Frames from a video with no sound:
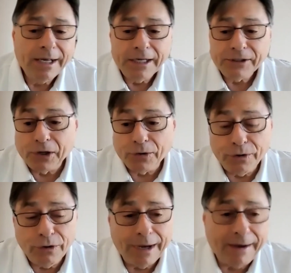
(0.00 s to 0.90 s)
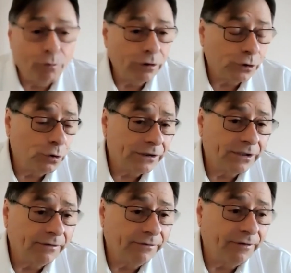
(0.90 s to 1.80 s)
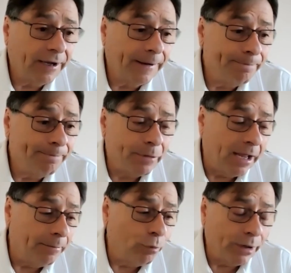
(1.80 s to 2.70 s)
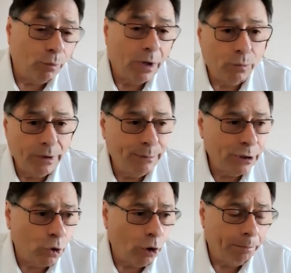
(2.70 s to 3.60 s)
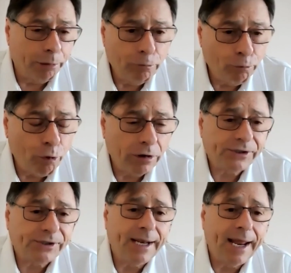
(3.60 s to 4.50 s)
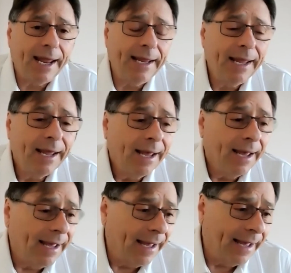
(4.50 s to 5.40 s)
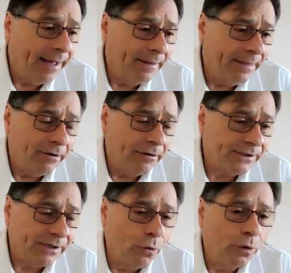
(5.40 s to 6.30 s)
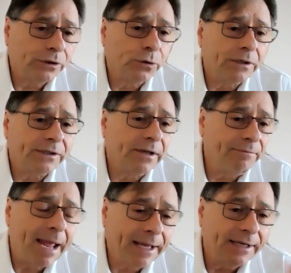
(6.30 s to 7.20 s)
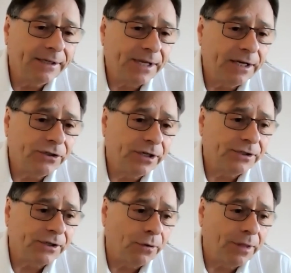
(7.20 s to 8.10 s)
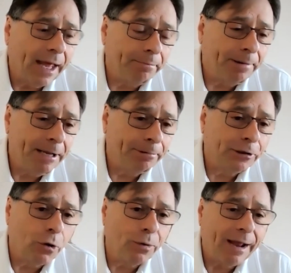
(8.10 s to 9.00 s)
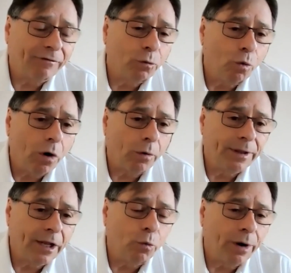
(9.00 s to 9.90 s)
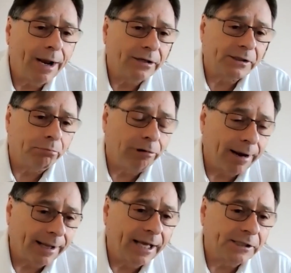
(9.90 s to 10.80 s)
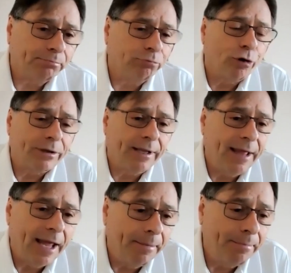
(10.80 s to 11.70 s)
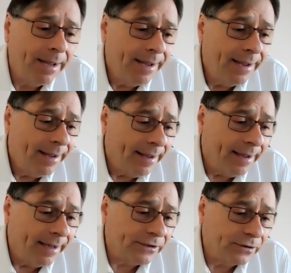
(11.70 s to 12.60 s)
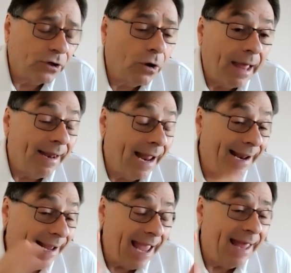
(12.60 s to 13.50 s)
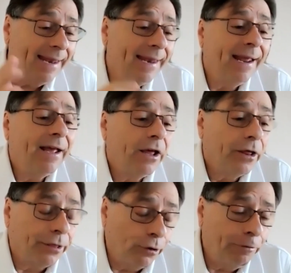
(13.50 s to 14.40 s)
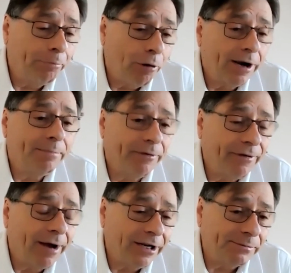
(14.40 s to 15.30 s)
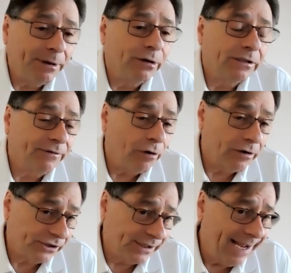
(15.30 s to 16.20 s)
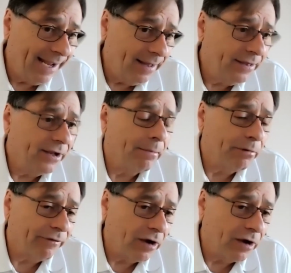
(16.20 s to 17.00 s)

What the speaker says: So you have all sorts of what we would call put walls today. There's all sorts of mechanization so that people don't have to walk within a warehouse. The product gets brought to them. And again, third-party providers, because of our scale, the number of